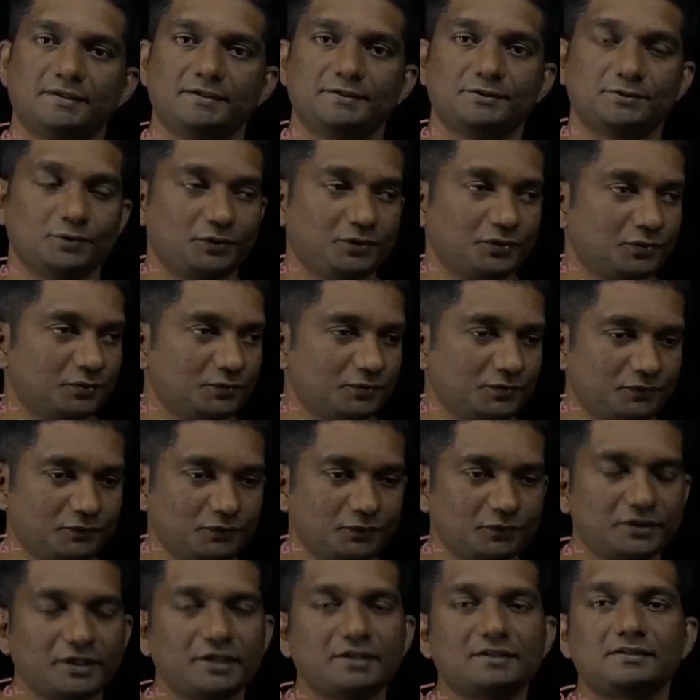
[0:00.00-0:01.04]
So, if
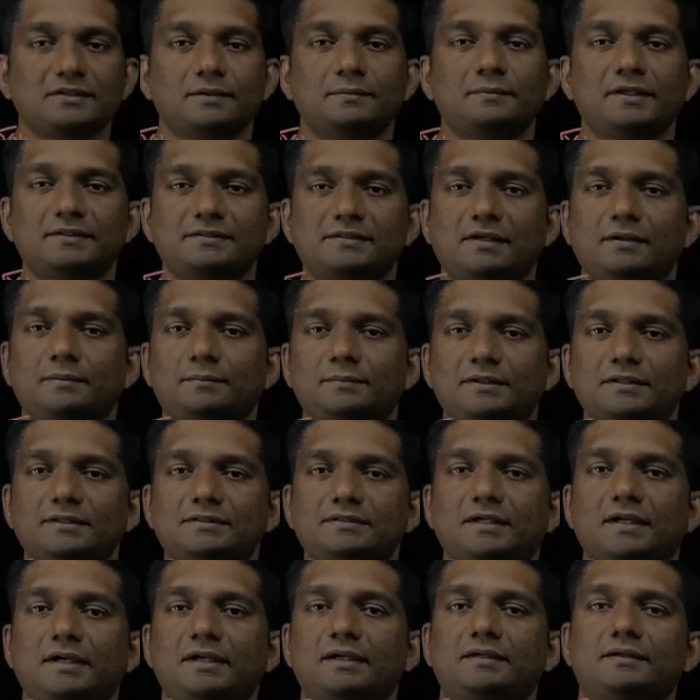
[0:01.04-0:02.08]
you take some
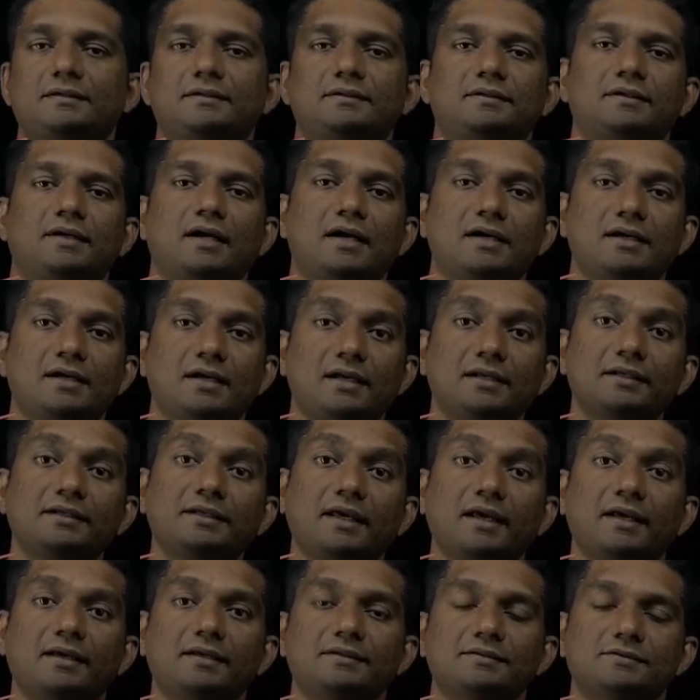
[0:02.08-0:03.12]
examples like
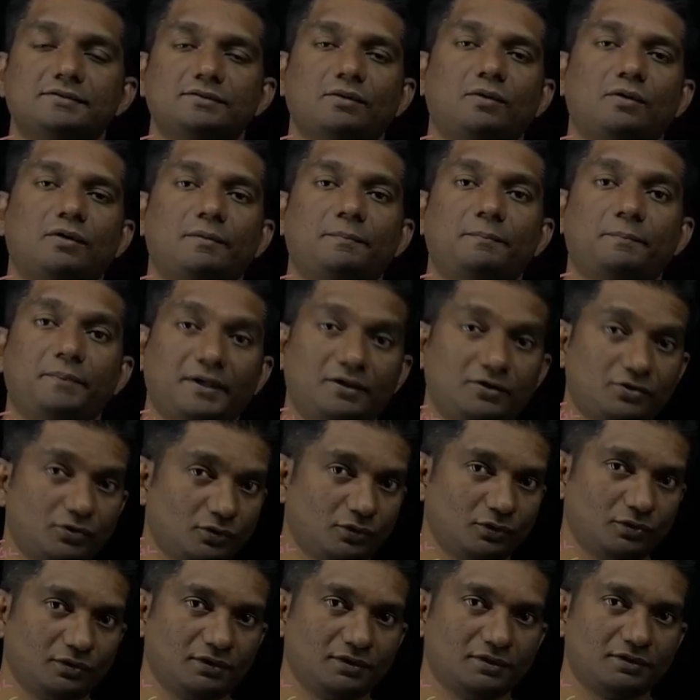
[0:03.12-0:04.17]
alkanes or
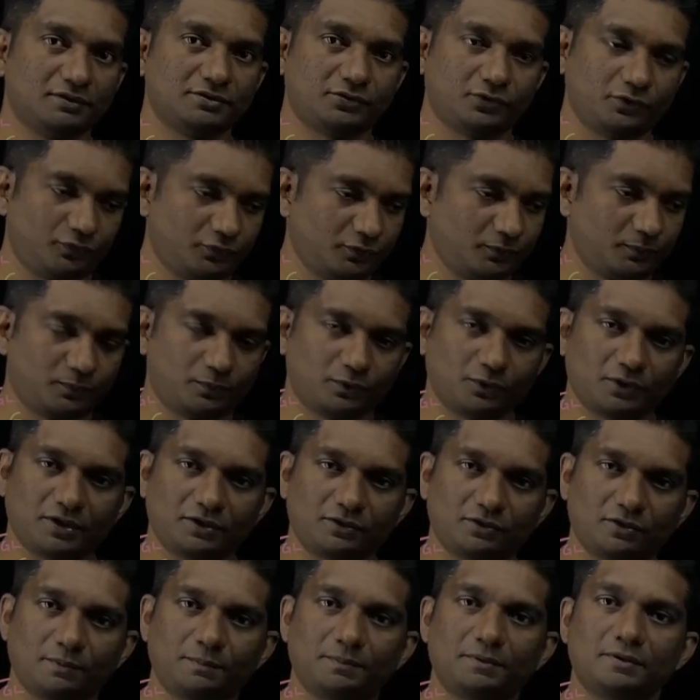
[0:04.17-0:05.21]
petrol, so if you put a
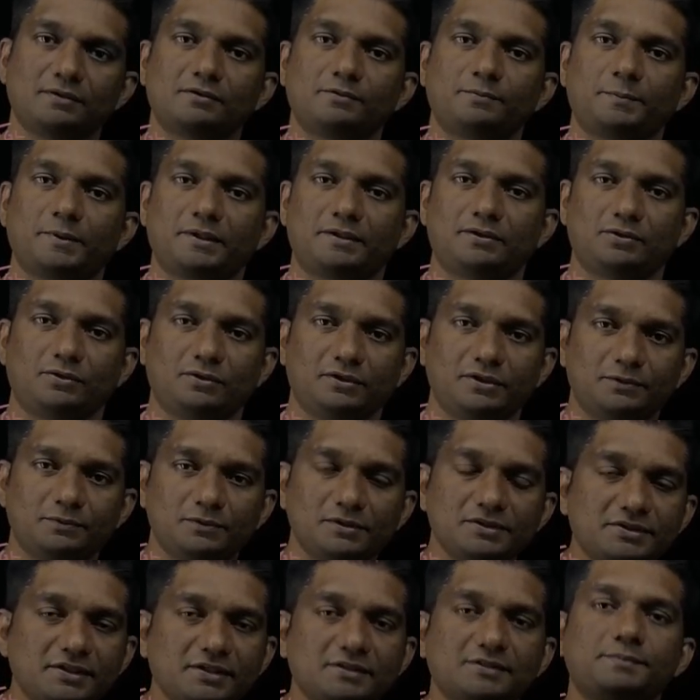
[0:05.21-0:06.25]
droplet of petrol, it
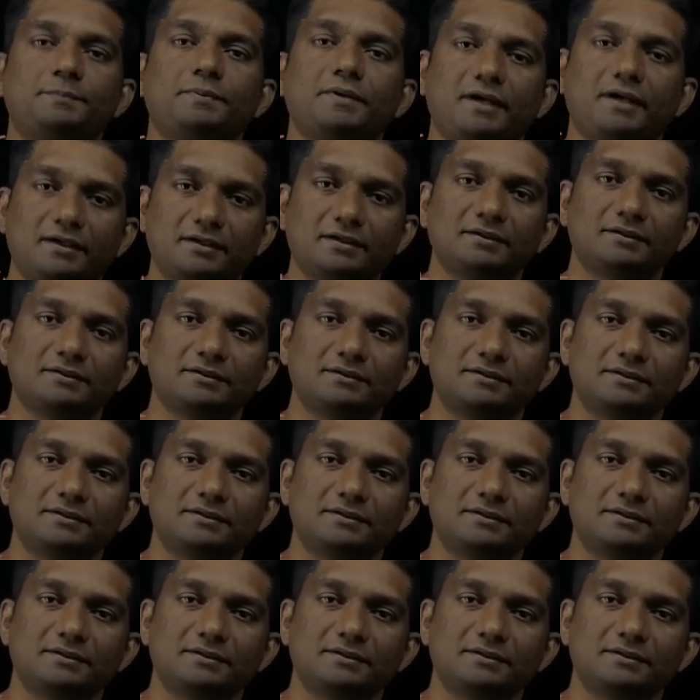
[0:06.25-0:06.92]
will just spread,